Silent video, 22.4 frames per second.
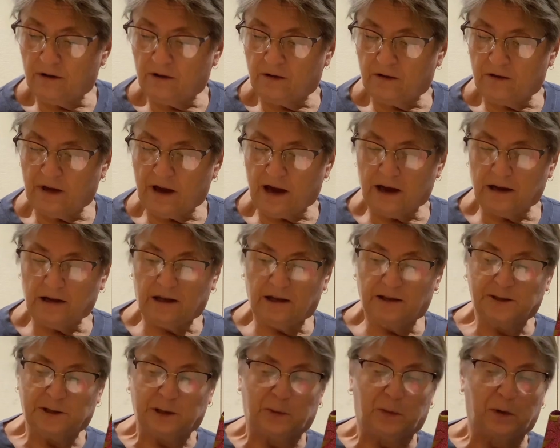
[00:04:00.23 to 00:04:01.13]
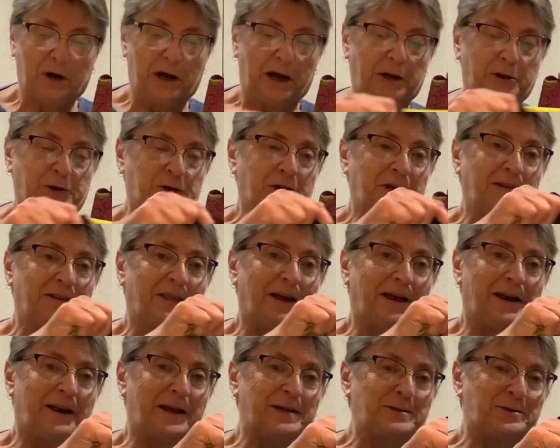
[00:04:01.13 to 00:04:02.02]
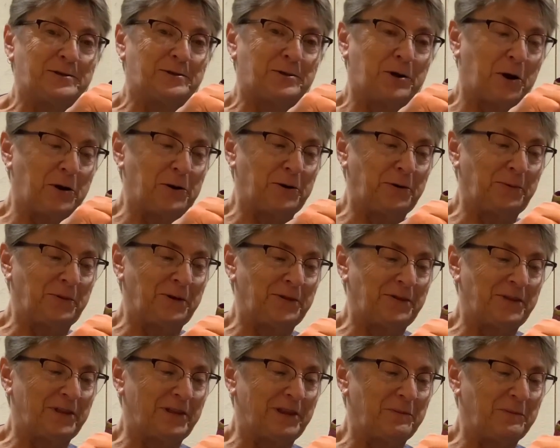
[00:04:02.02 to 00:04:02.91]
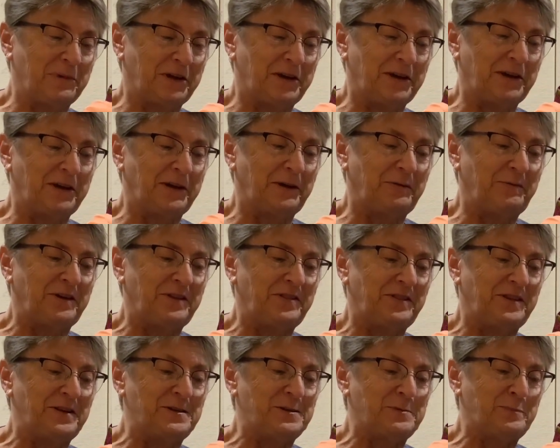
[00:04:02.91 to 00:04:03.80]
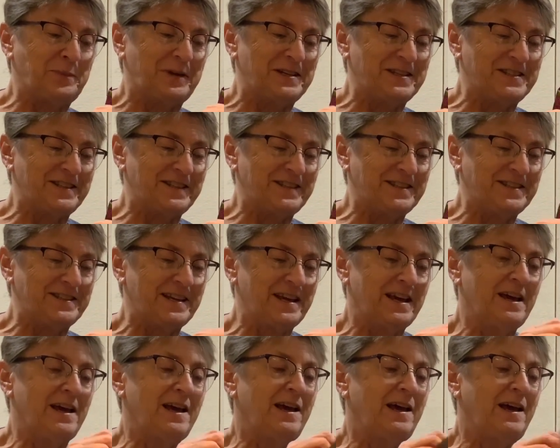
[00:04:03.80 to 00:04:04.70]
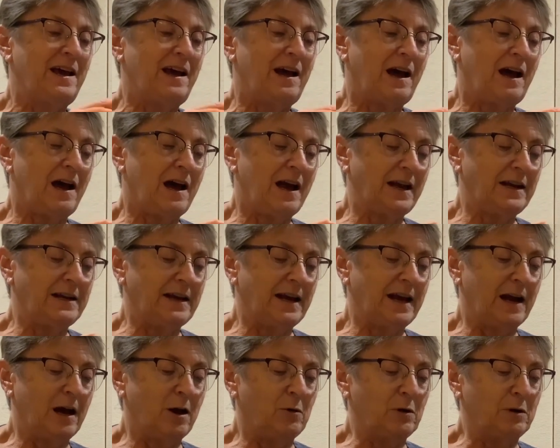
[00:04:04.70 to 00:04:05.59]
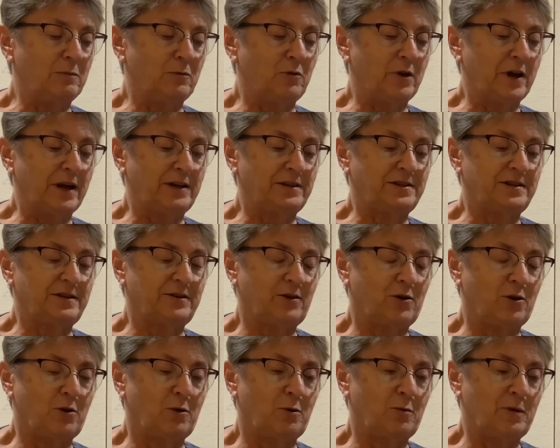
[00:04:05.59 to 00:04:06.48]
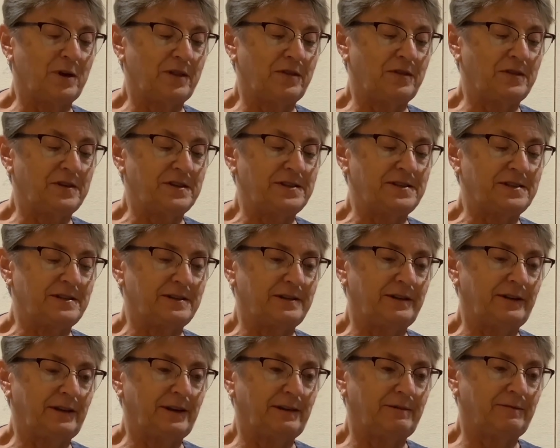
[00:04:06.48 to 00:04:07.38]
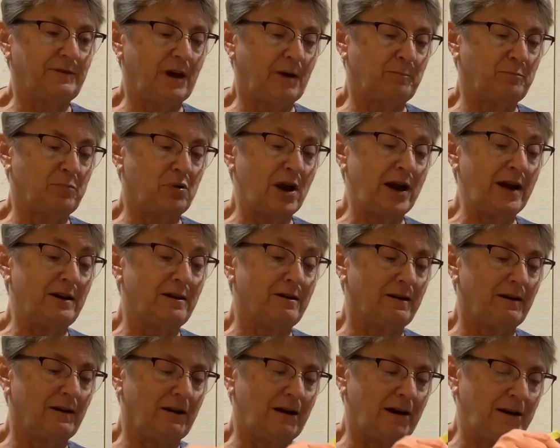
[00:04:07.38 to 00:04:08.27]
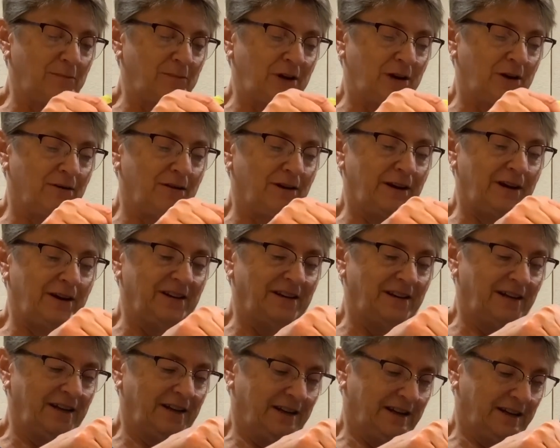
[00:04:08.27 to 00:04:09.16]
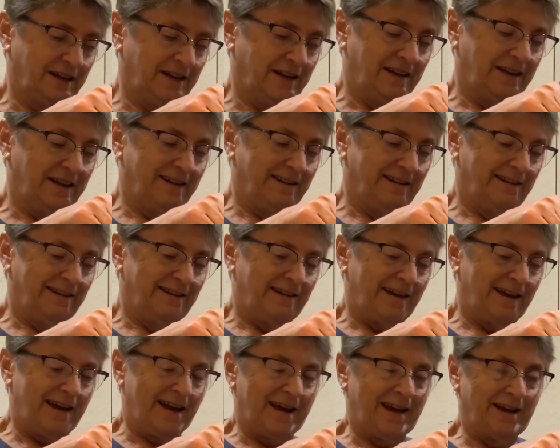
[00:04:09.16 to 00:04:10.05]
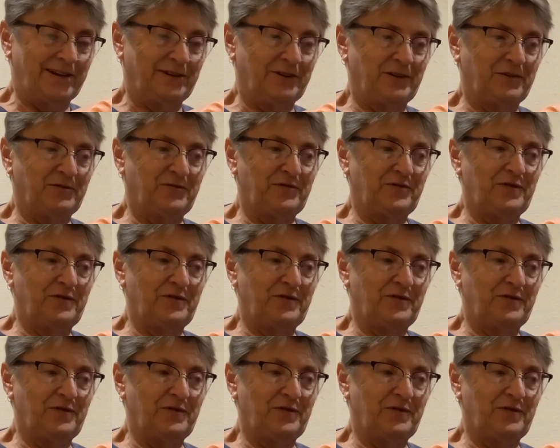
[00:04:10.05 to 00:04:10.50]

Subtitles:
that inspiration that I started with at the beginning with these pieces. I now am going to go with this brighter limey green and